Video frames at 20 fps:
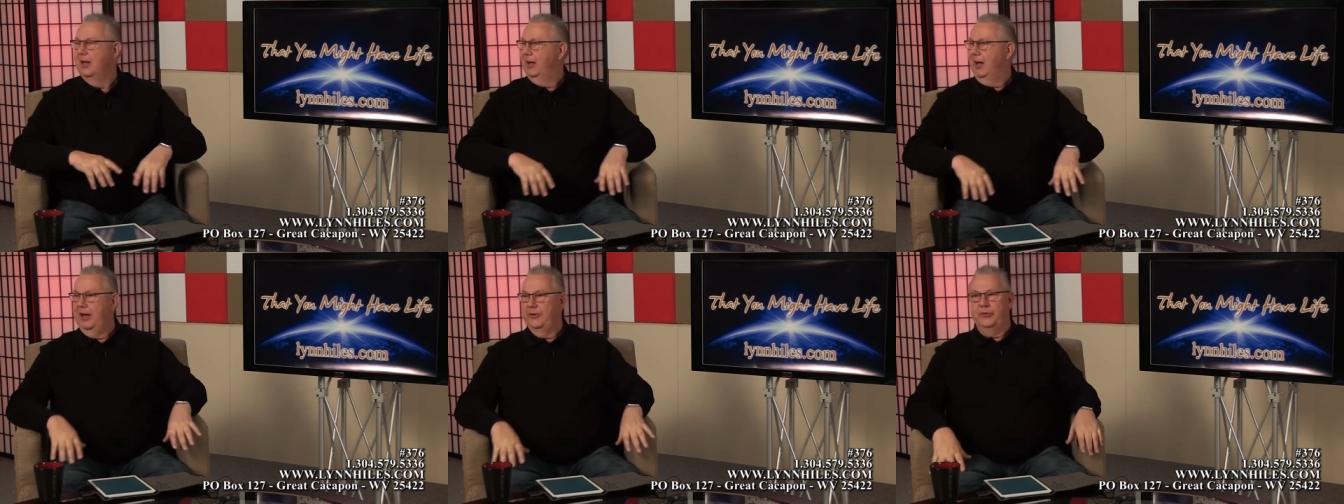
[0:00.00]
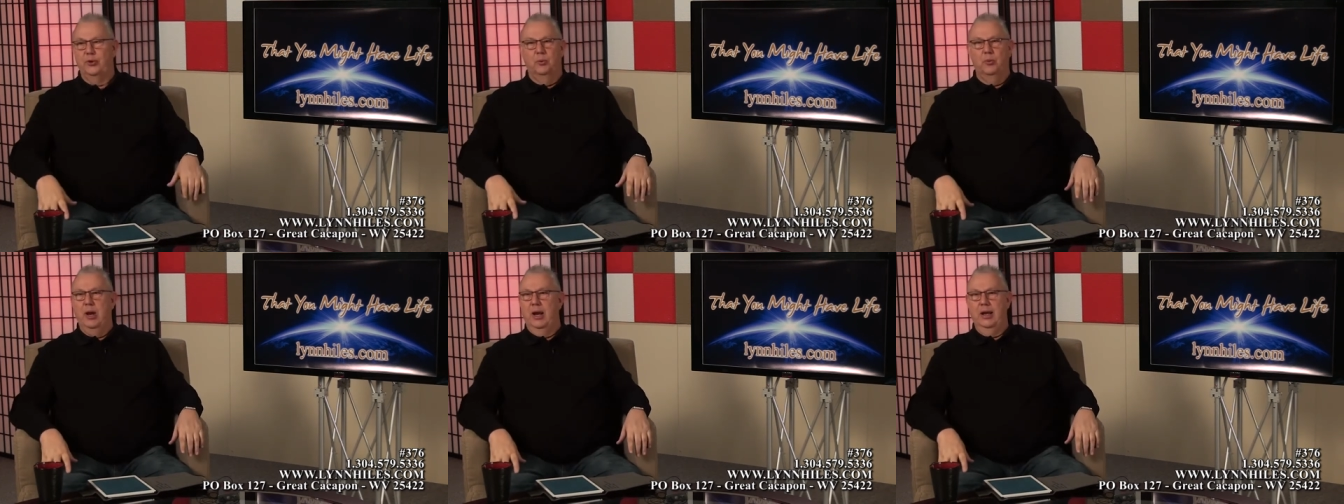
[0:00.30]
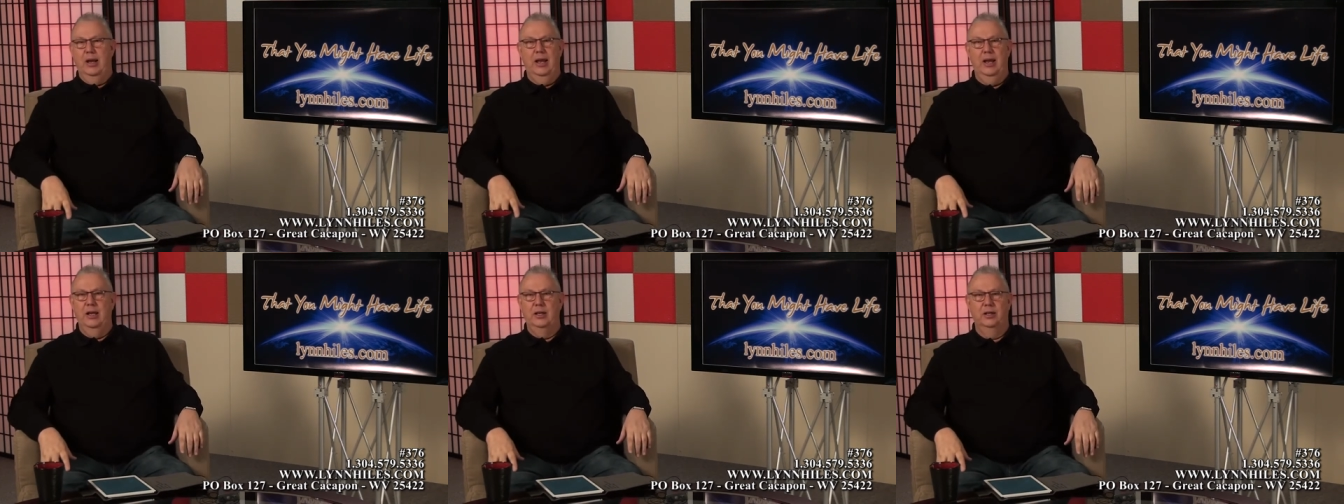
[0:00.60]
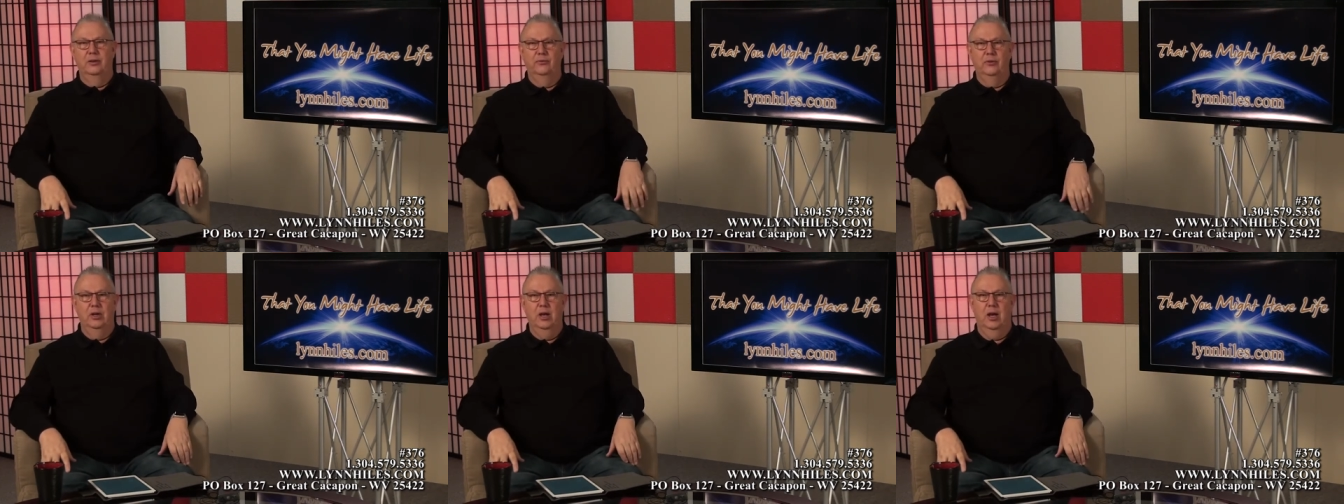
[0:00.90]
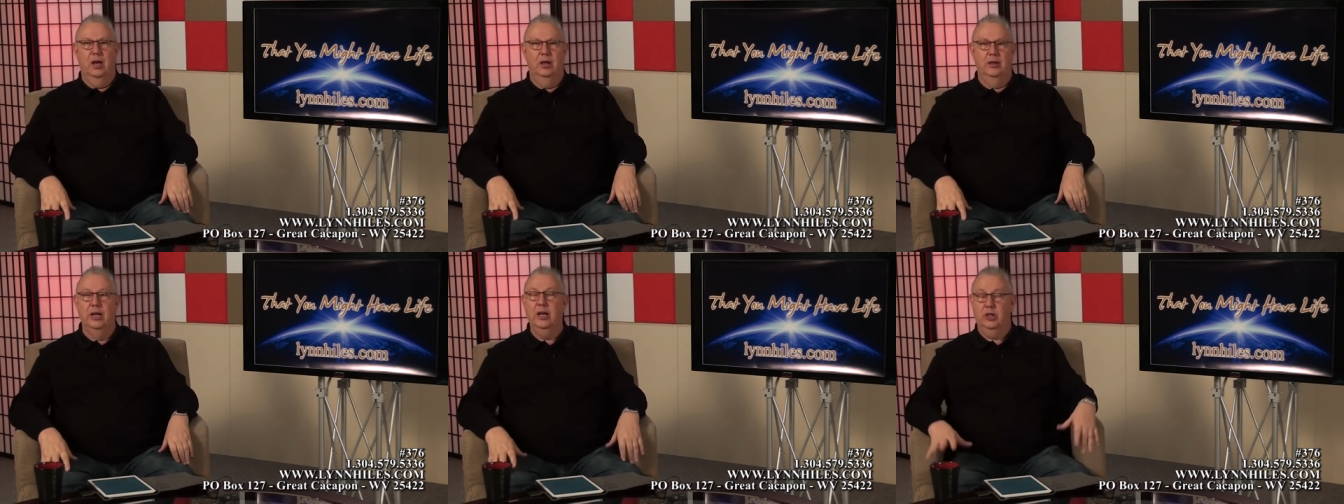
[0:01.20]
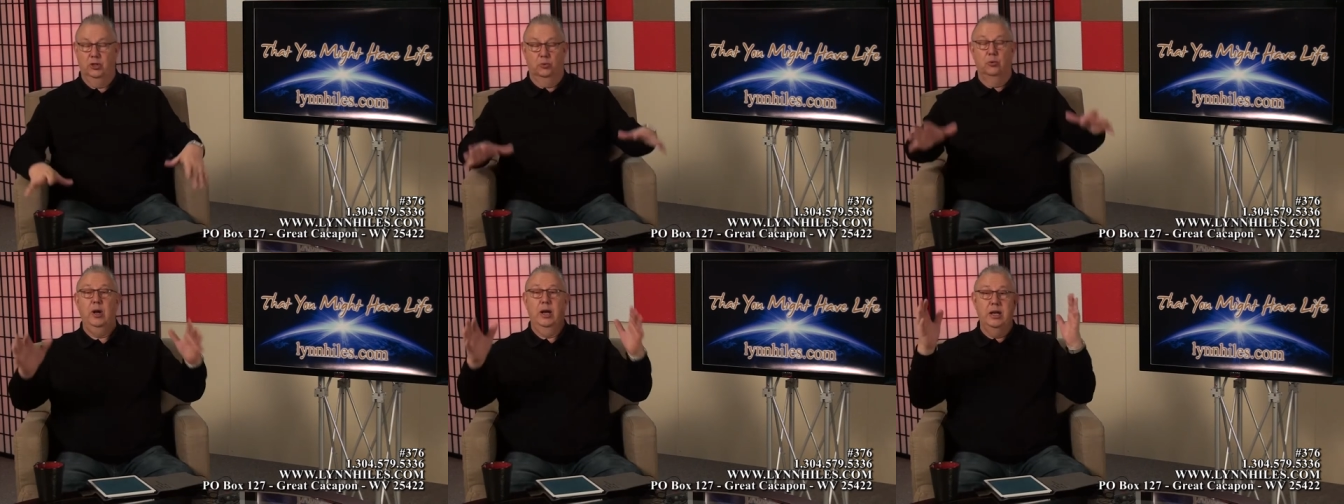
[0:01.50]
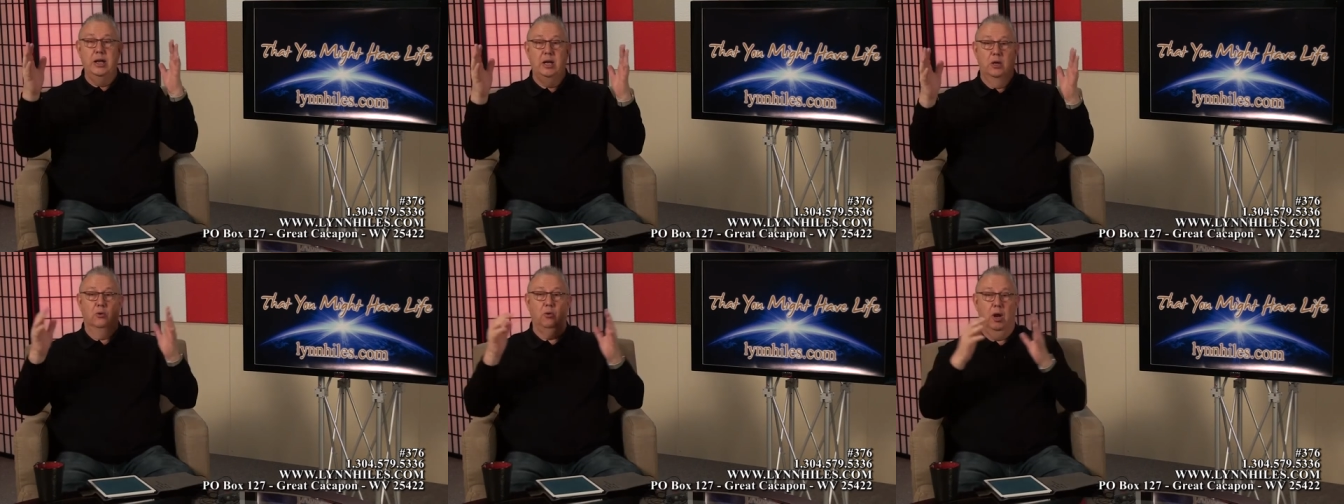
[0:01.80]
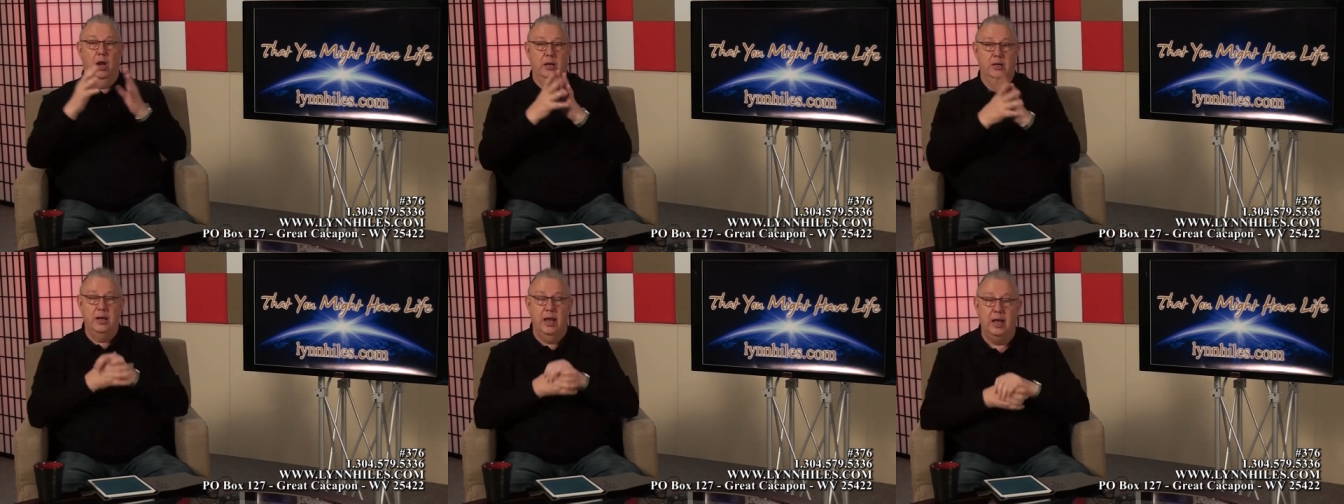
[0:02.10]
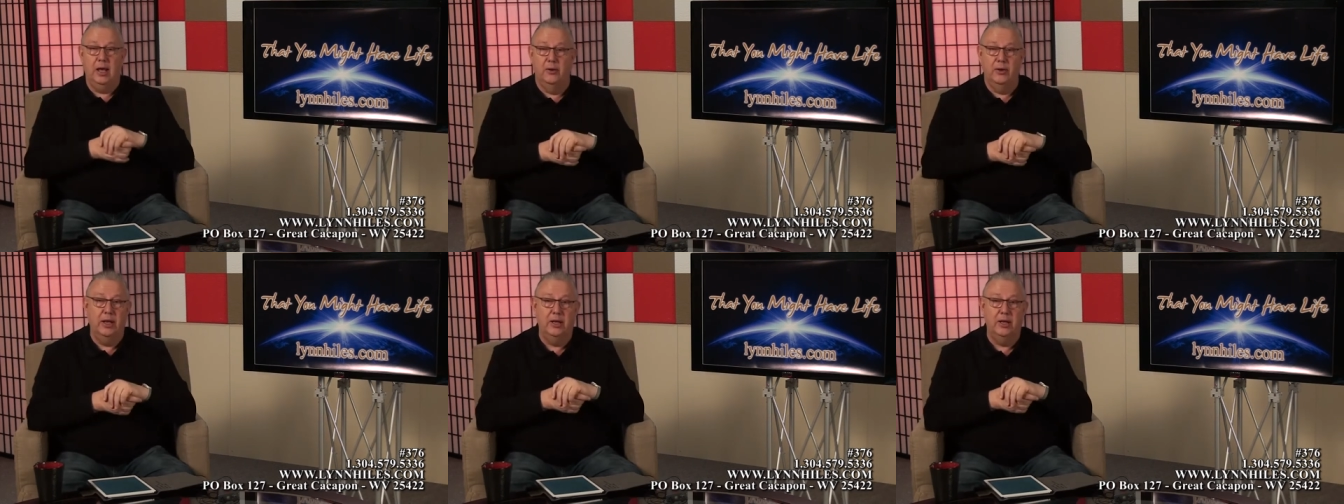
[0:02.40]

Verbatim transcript: at the right hand of God. He's reigning right now.